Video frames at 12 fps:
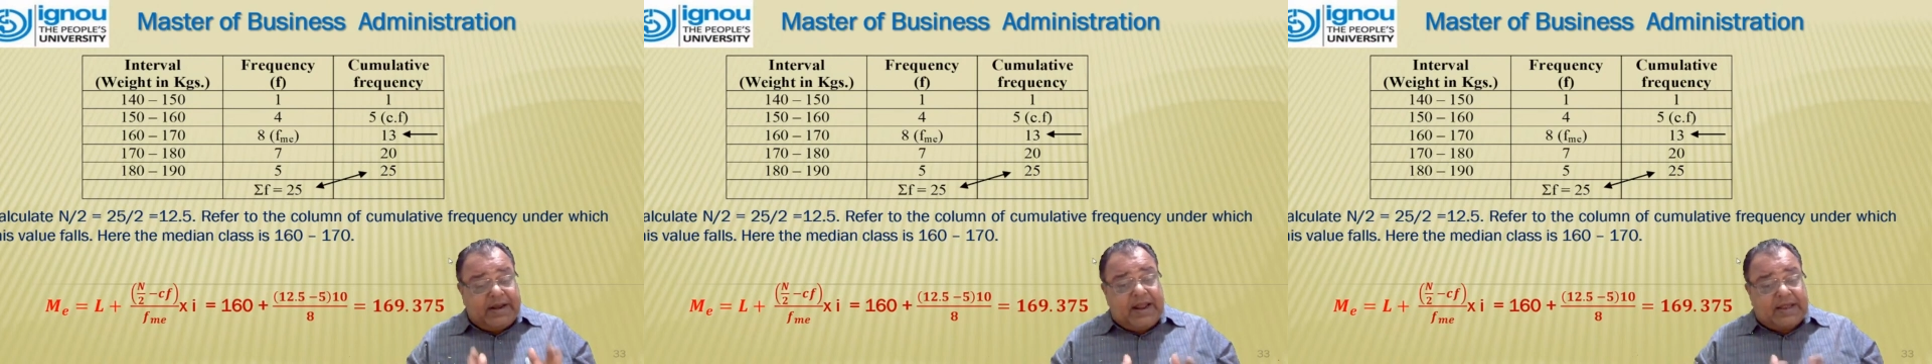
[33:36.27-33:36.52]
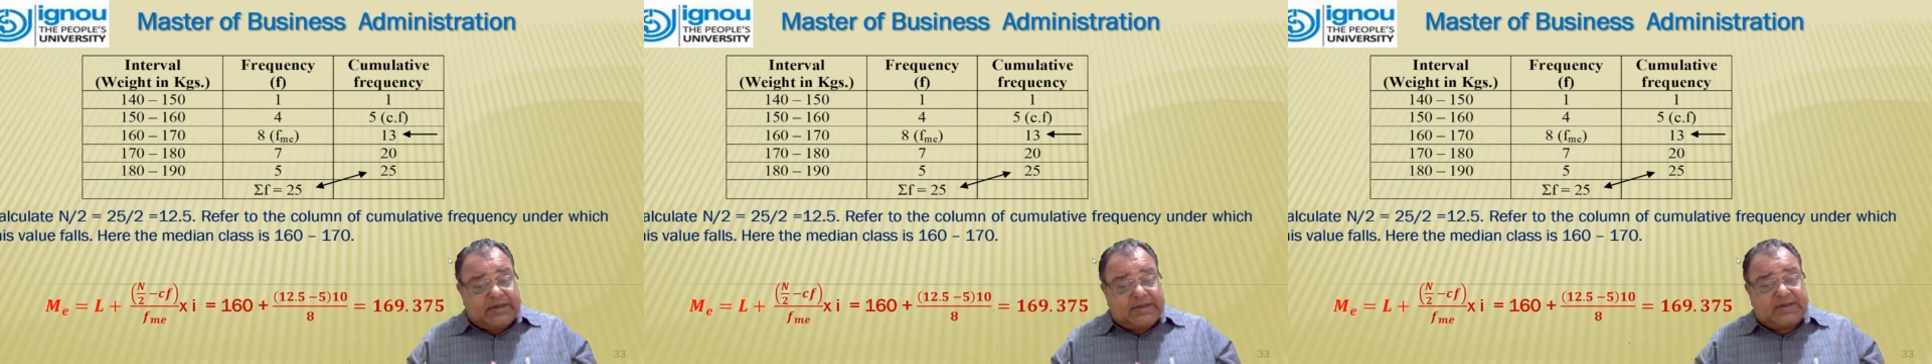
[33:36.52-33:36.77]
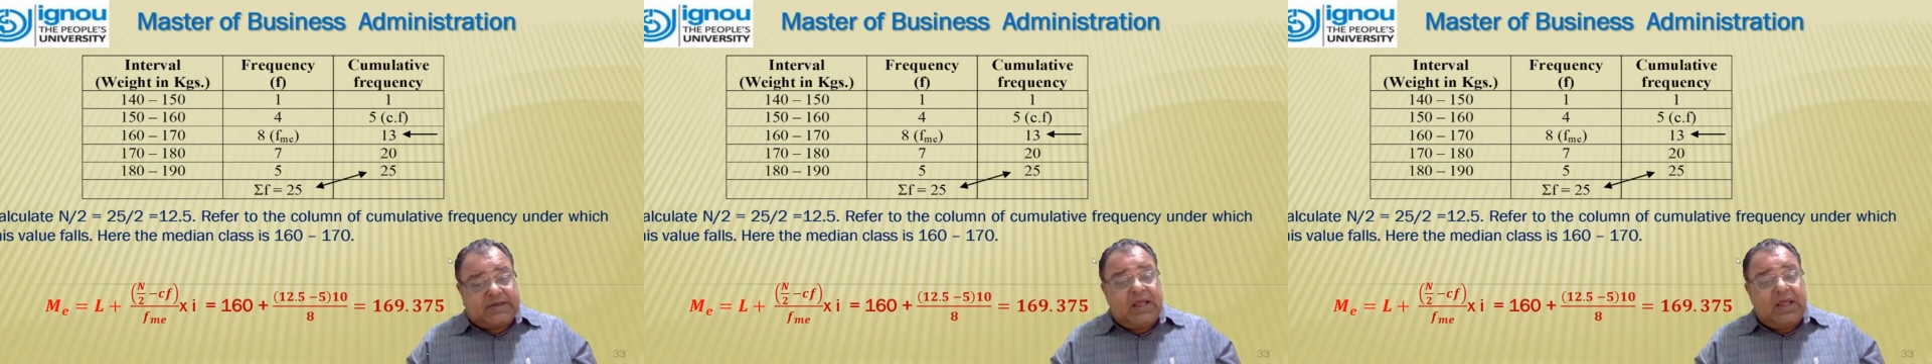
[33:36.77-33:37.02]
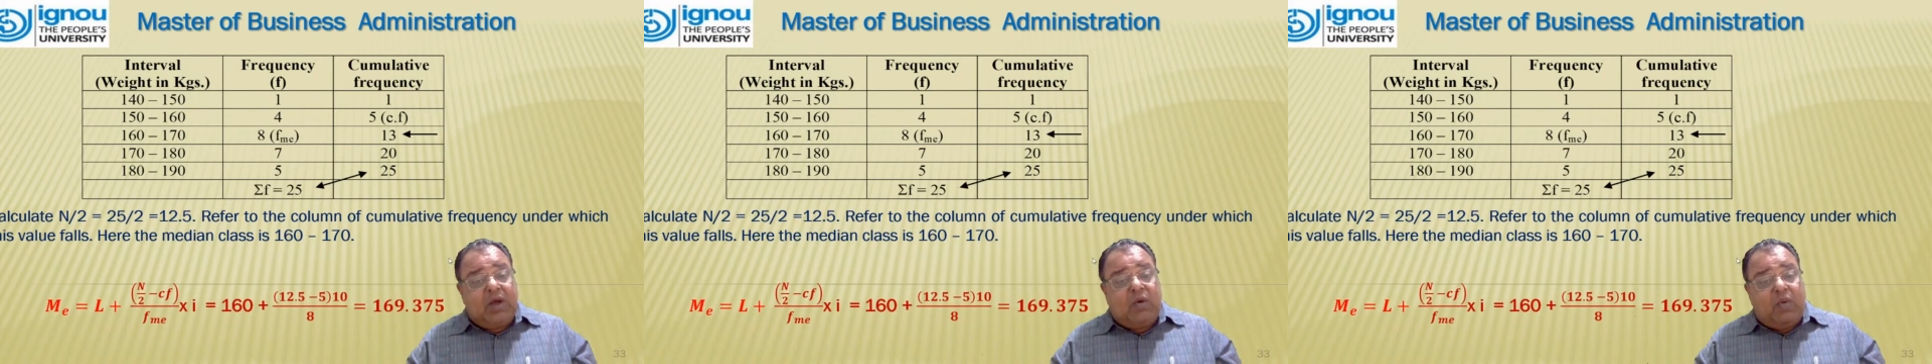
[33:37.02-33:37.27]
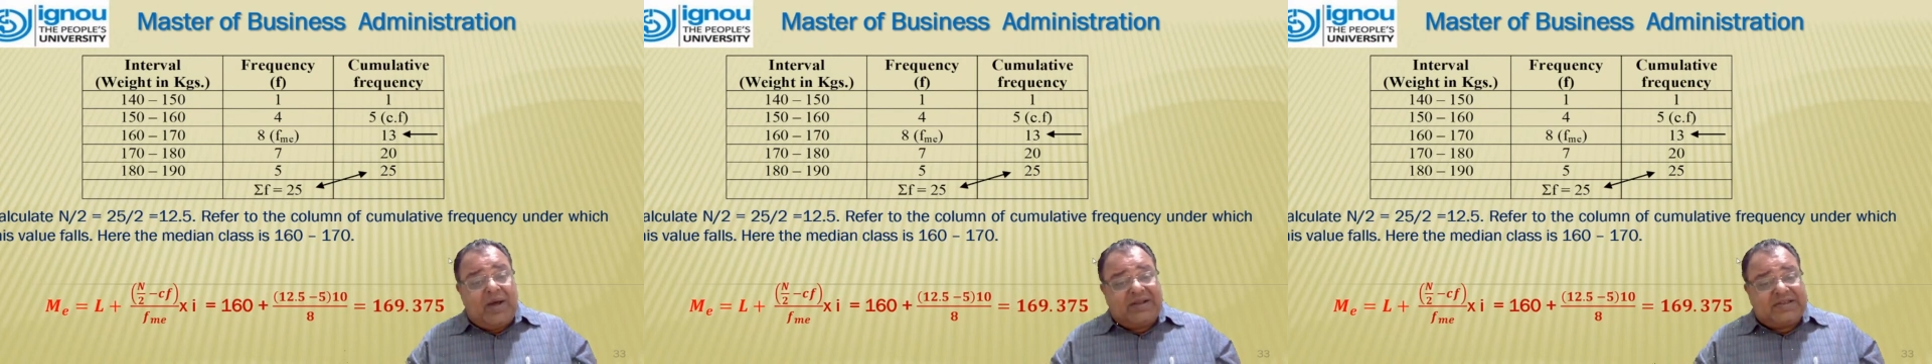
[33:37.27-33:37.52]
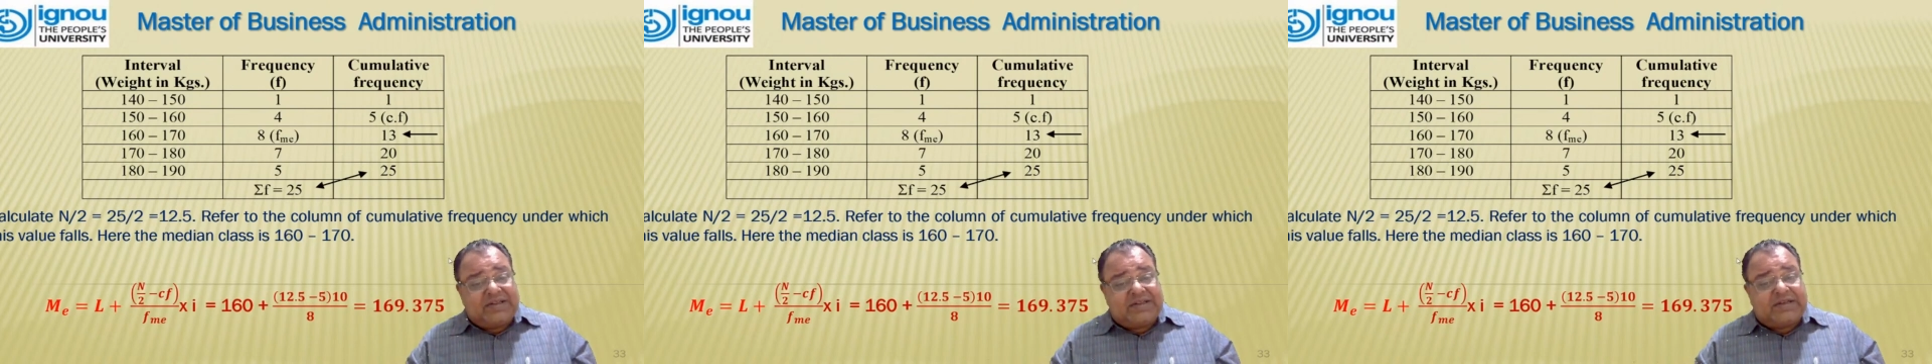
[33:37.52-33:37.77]
class is
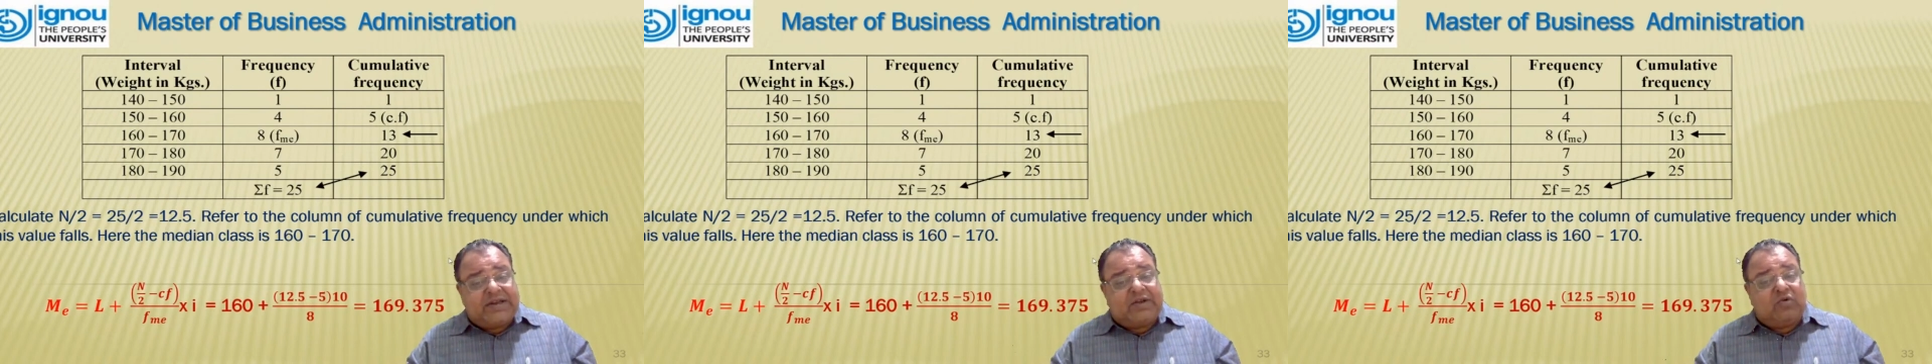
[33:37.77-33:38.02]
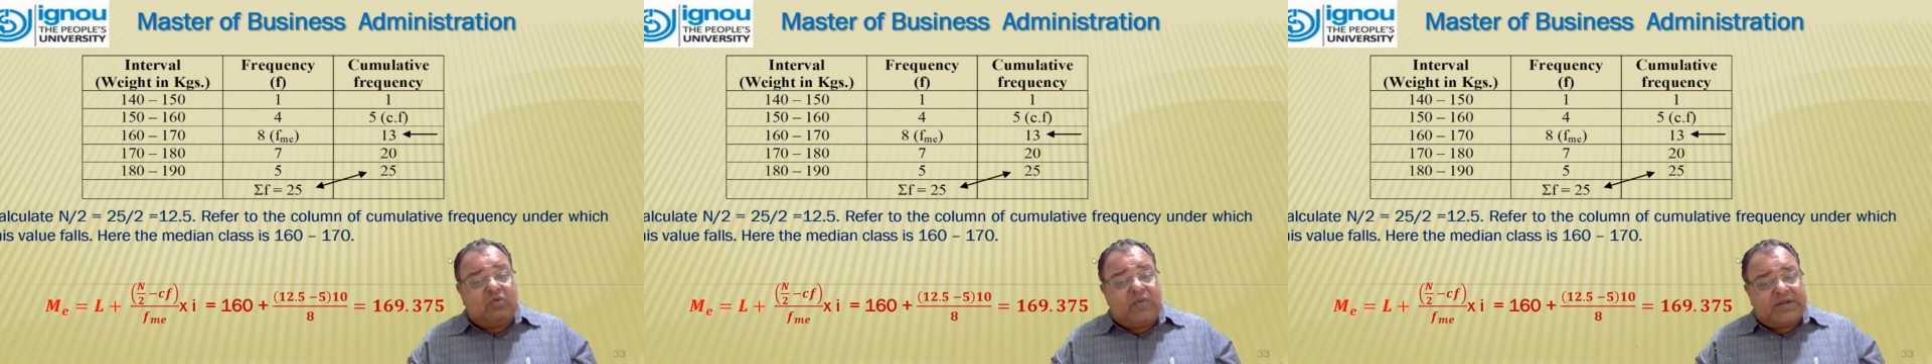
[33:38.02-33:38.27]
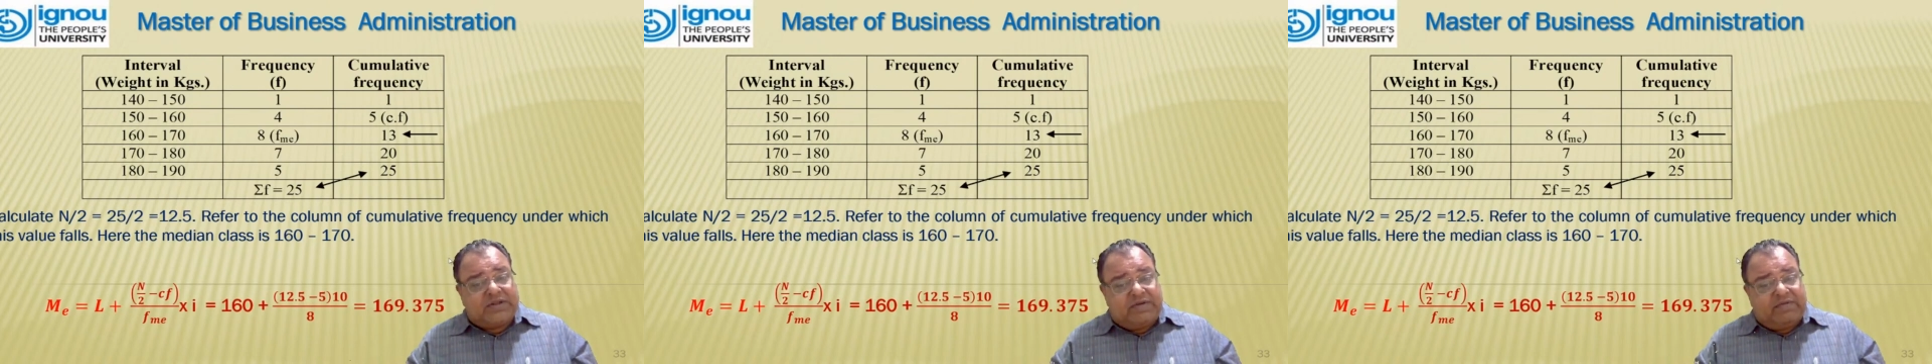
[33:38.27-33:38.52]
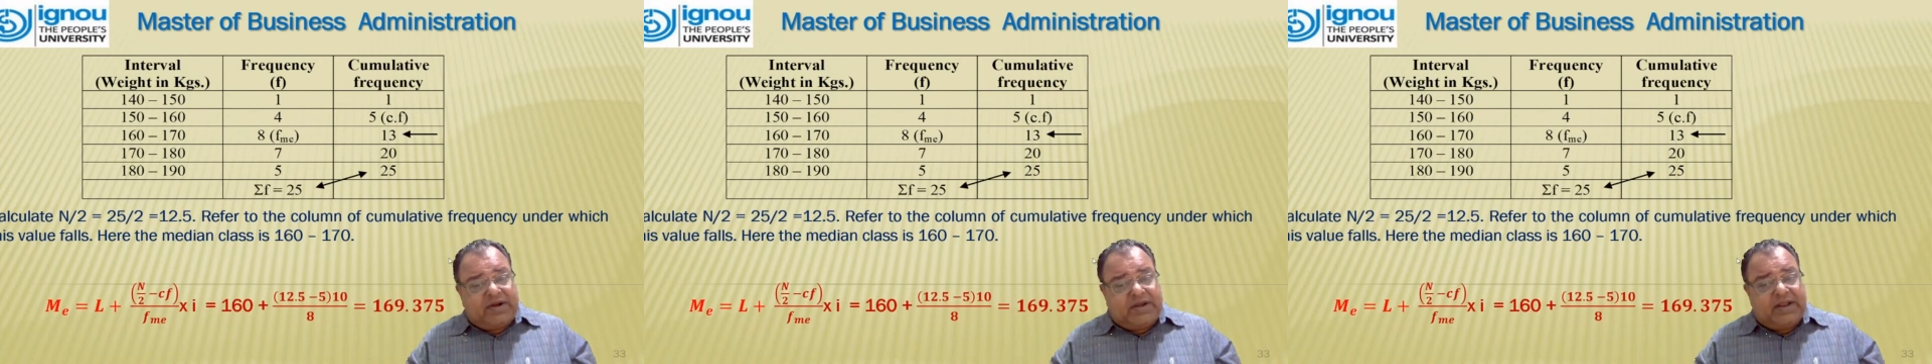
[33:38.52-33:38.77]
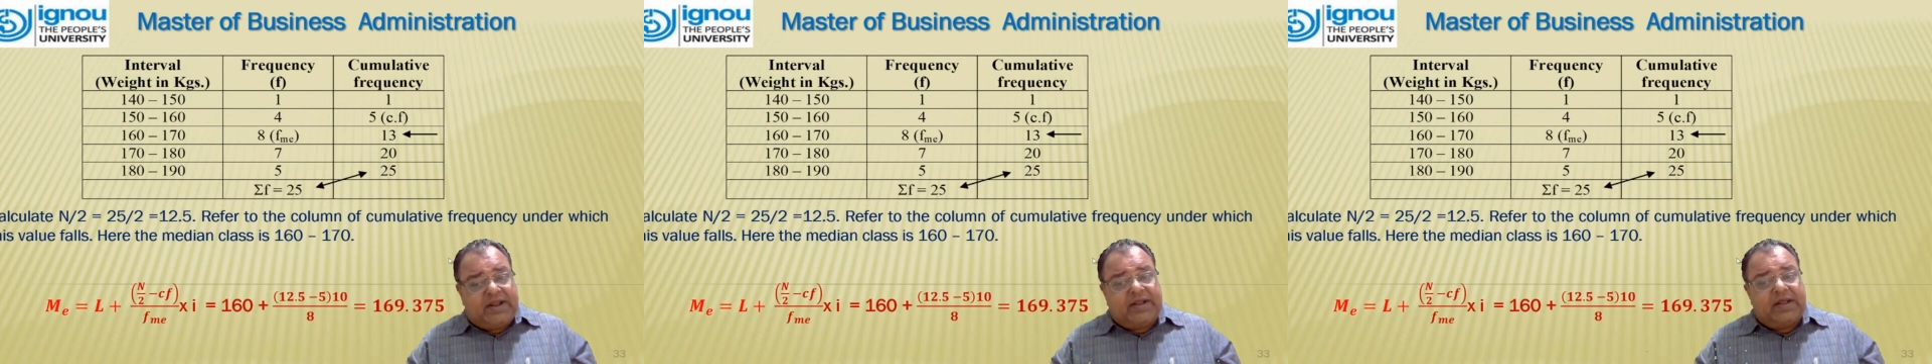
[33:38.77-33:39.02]
160 to 170.